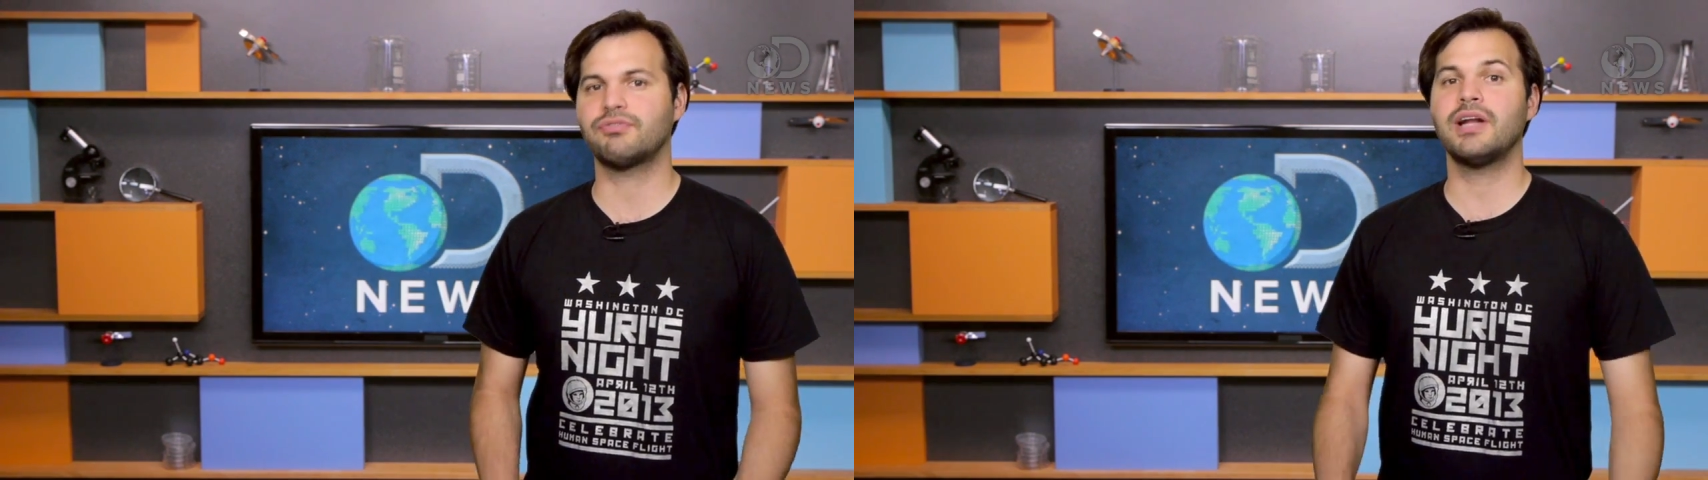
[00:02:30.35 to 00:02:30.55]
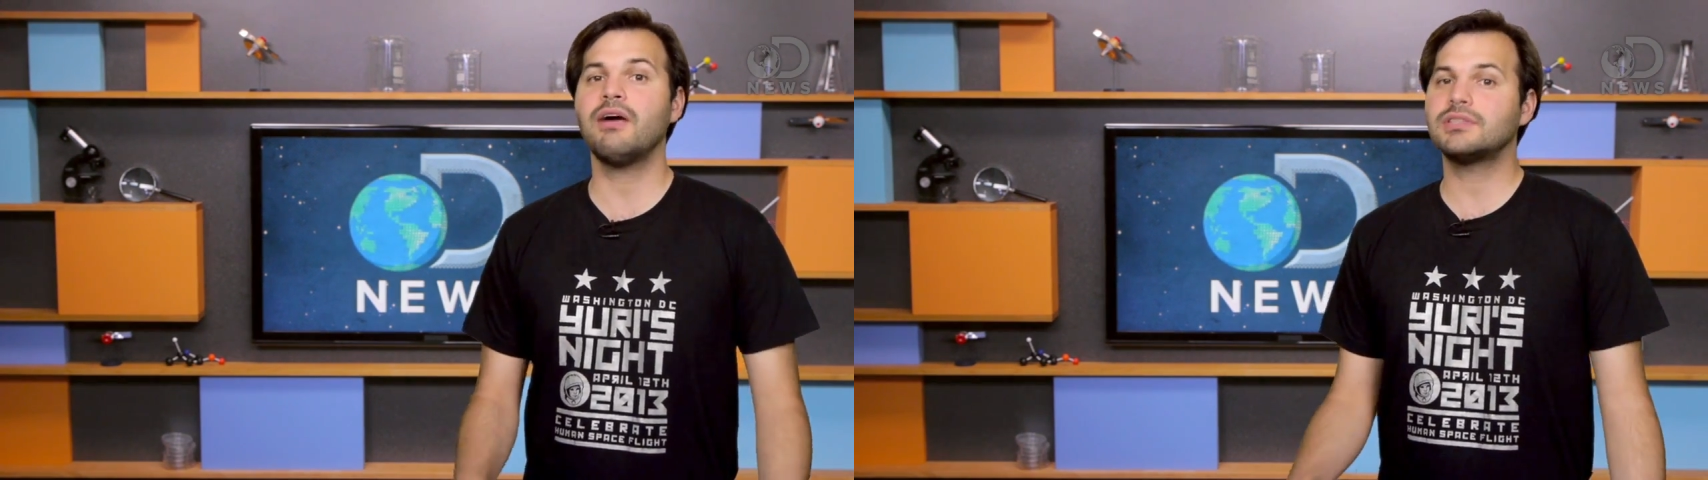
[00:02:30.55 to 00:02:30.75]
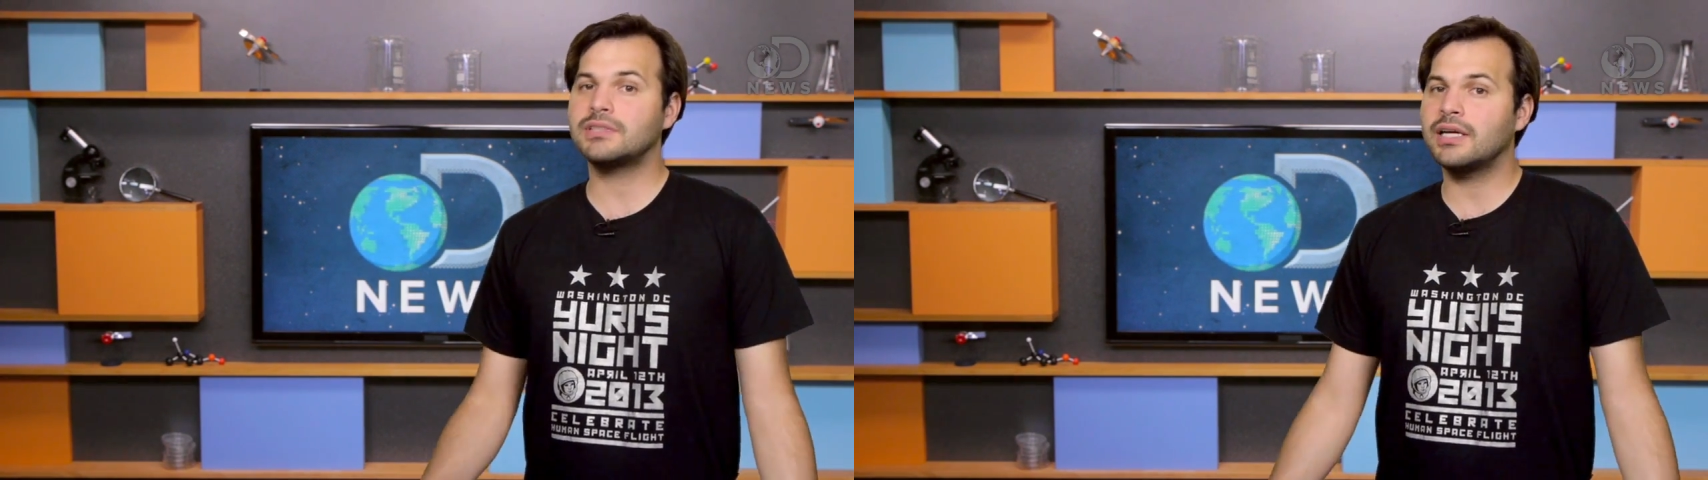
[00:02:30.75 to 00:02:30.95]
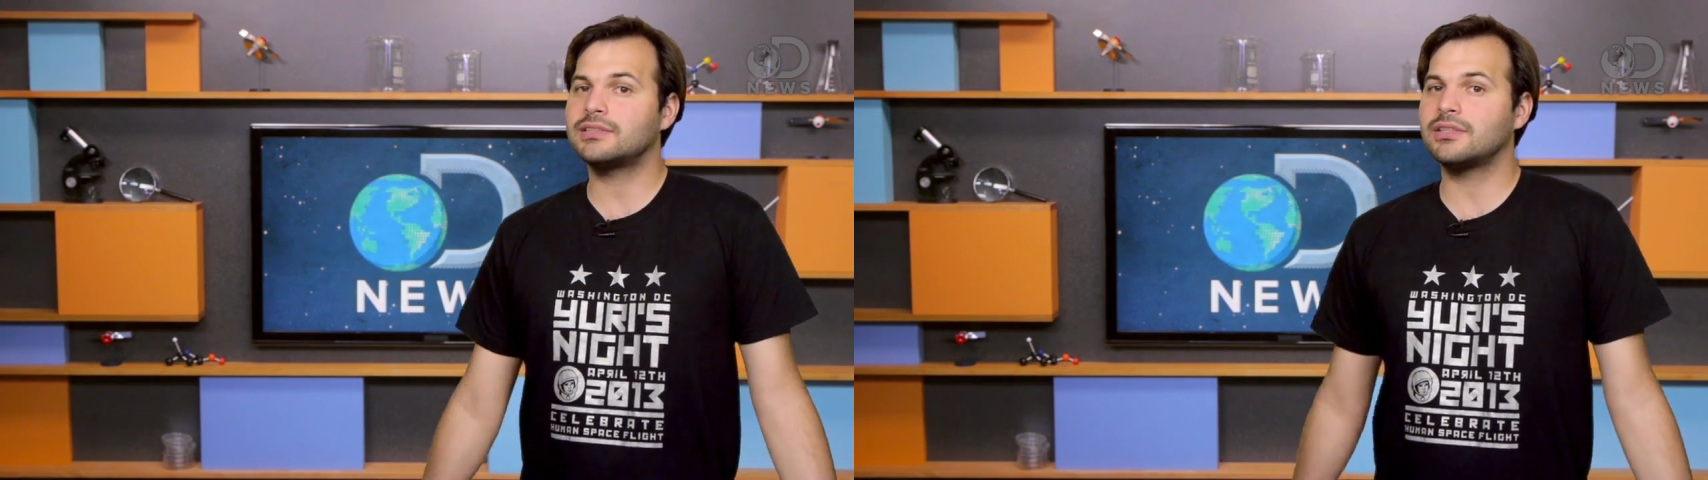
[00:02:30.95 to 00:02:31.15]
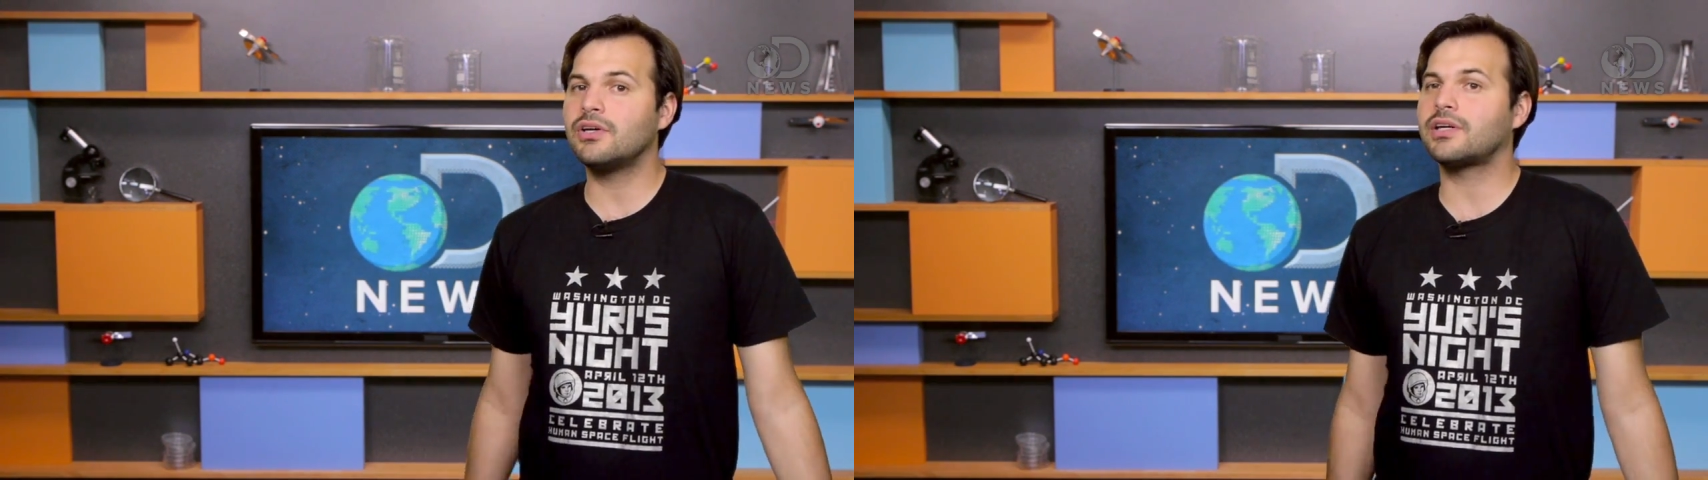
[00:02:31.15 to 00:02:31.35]
for now it's nice
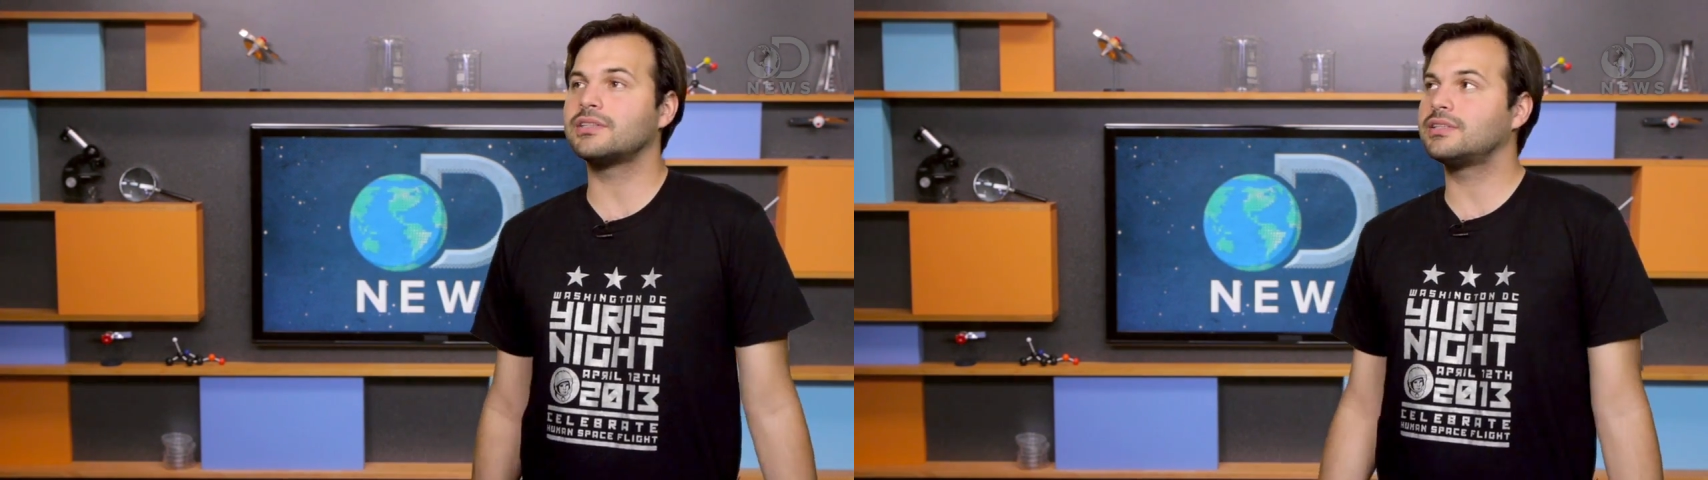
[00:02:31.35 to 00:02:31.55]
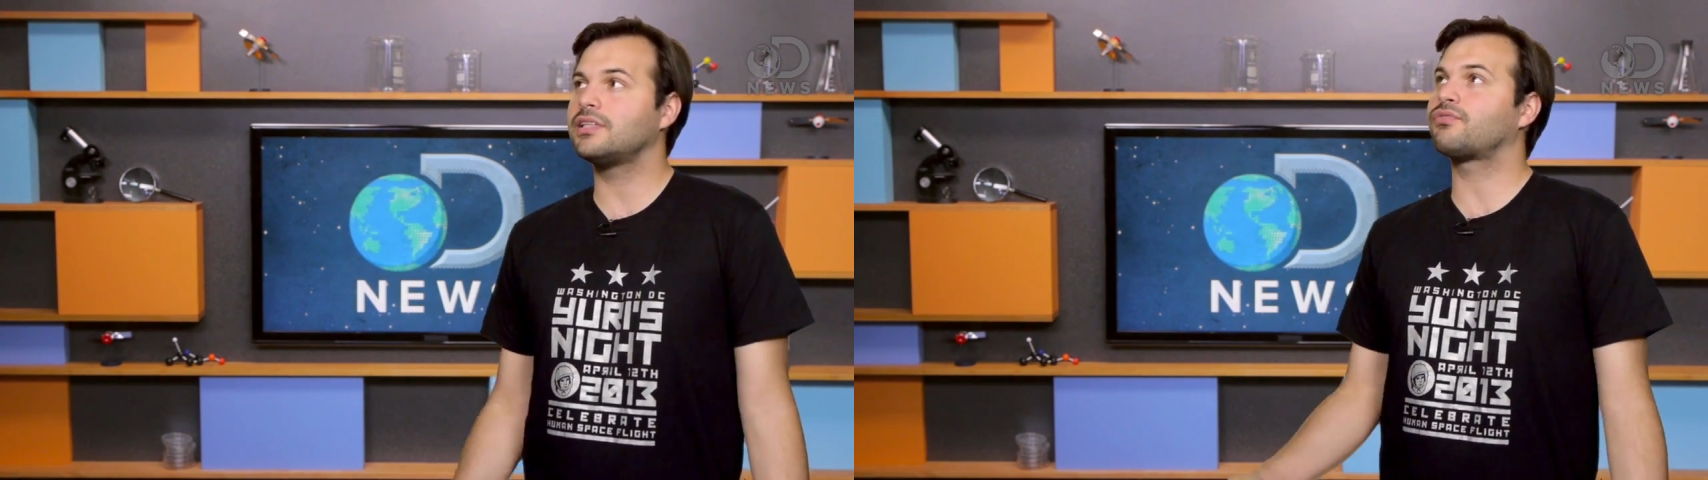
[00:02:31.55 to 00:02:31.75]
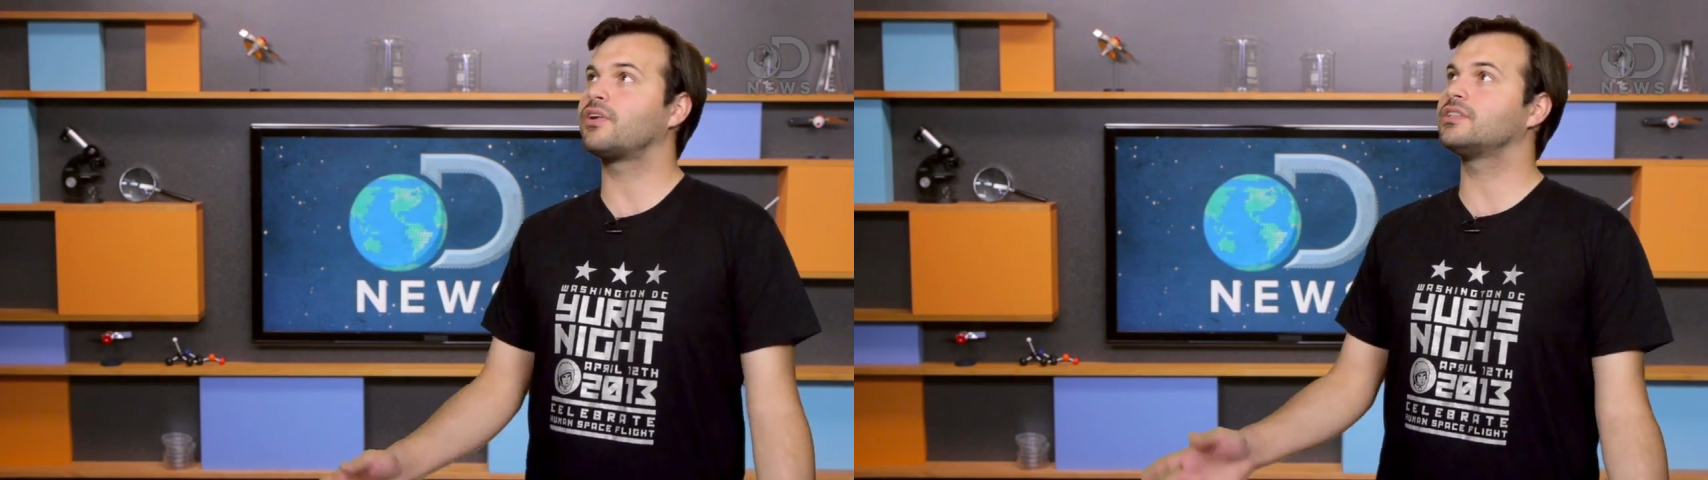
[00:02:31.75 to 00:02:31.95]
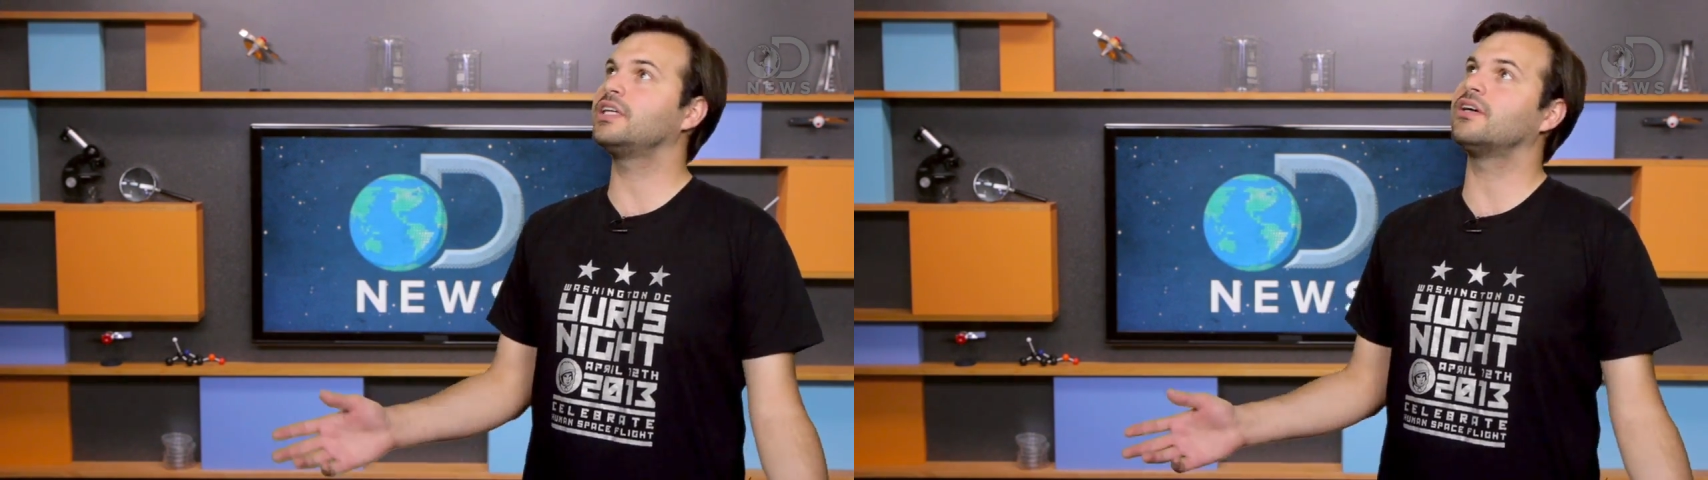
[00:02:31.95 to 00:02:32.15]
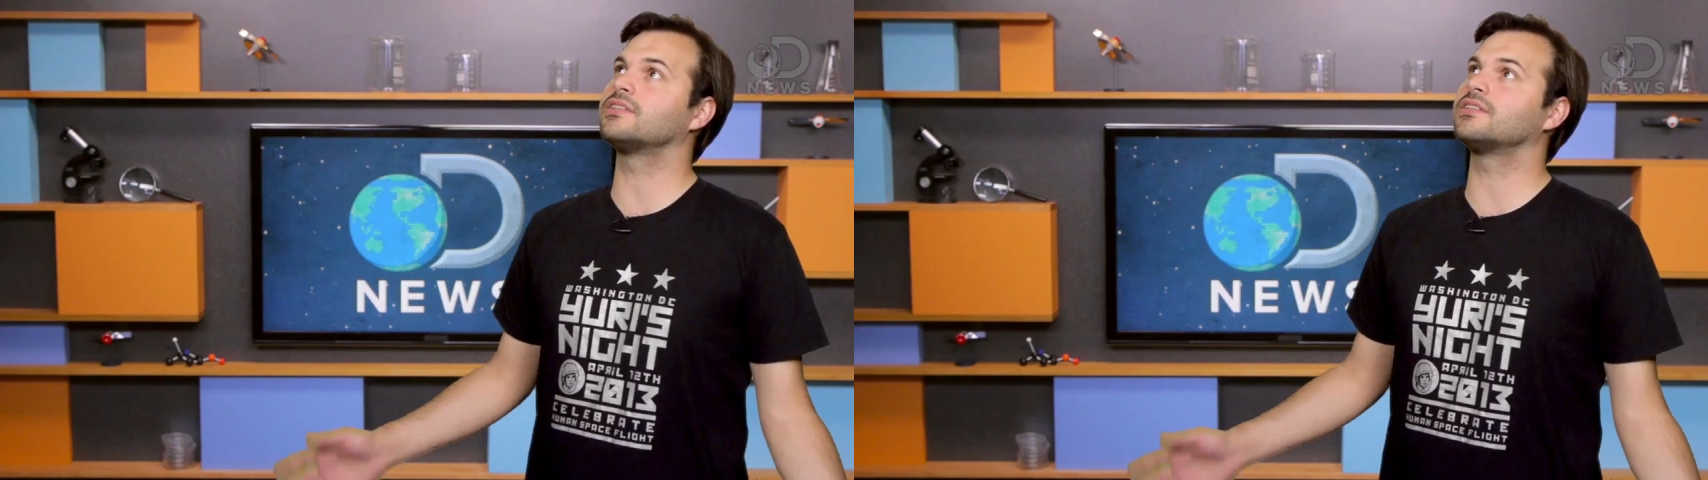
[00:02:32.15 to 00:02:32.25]
to look and see the frontier.